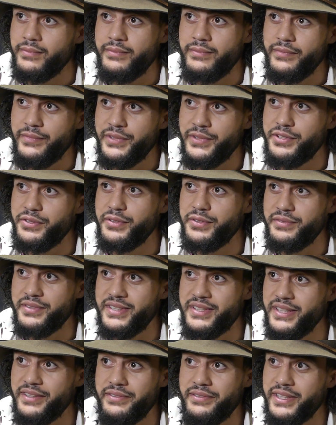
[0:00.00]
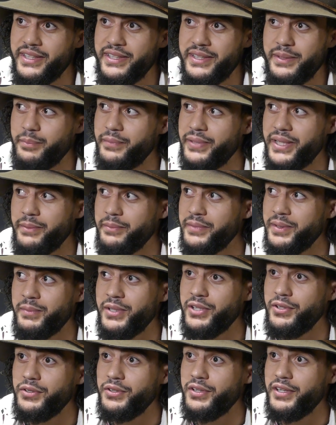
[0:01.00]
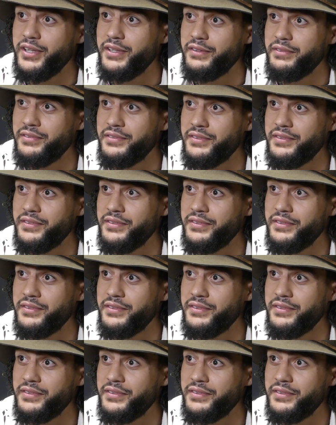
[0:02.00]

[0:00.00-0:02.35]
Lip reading: How I do it for TV. Beat me my whole life.